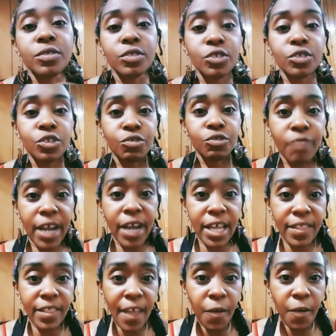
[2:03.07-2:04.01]
drain
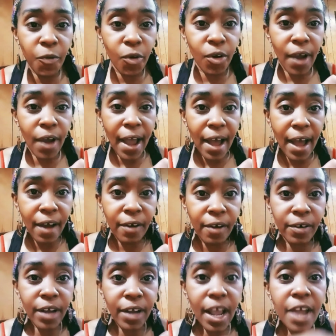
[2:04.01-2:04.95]
that water
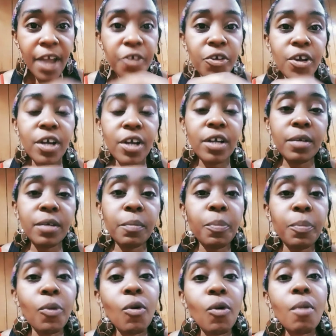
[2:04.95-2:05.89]
out and you're going to
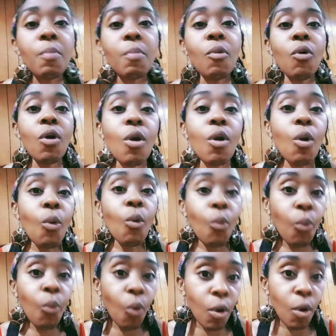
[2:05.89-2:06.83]
pour more
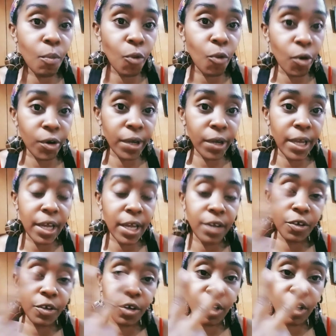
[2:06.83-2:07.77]
warm water in.
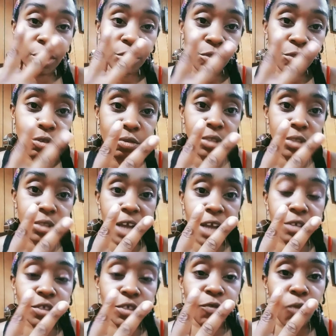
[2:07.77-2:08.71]
You're going to do 2
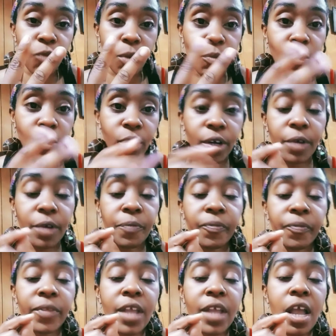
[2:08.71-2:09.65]
cycles of warm water.
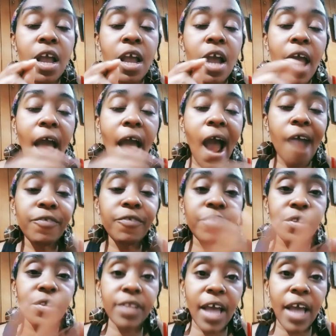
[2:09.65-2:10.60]
After
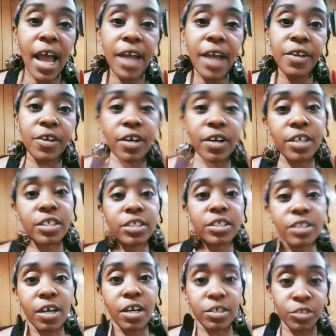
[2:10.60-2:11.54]
that, you're going to
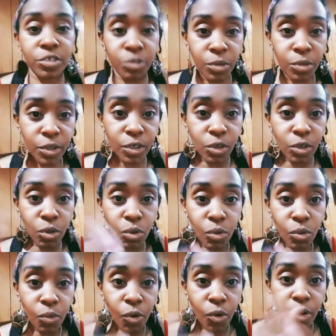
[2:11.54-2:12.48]
start doing the cool
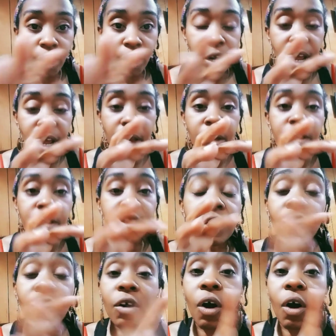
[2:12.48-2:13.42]
water. The
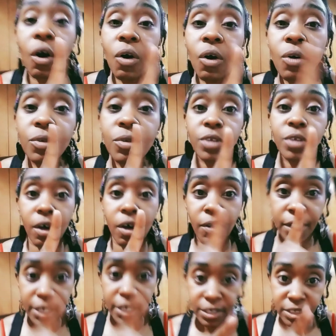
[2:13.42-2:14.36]
goal, though,
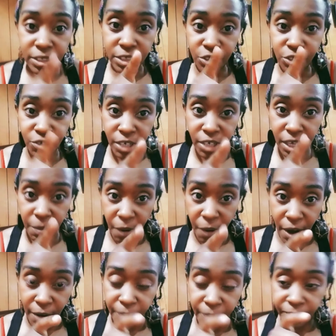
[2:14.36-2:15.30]
here's the tricky part.